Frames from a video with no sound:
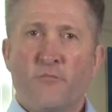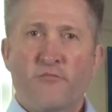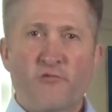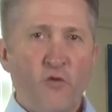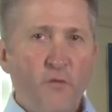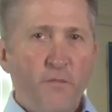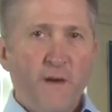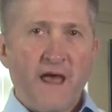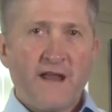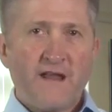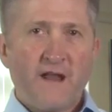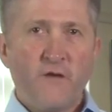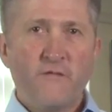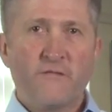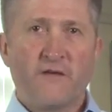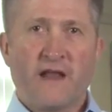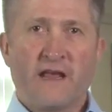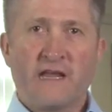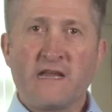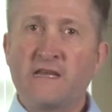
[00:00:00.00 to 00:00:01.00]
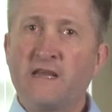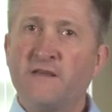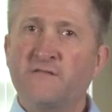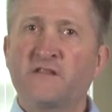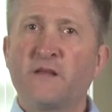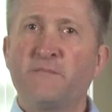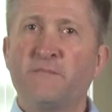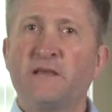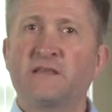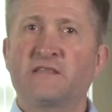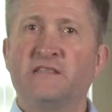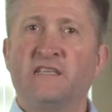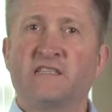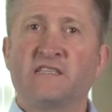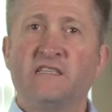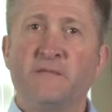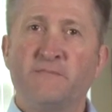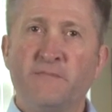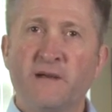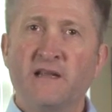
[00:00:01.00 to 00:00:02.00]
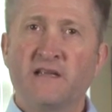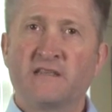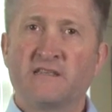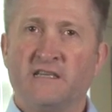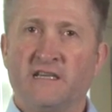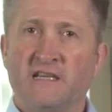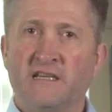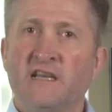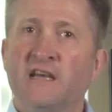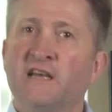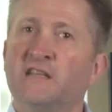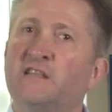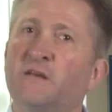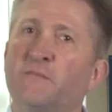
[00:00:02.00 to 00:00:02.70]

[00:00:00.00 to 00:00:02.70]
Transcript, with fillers: Broadband overlay gives the business the ability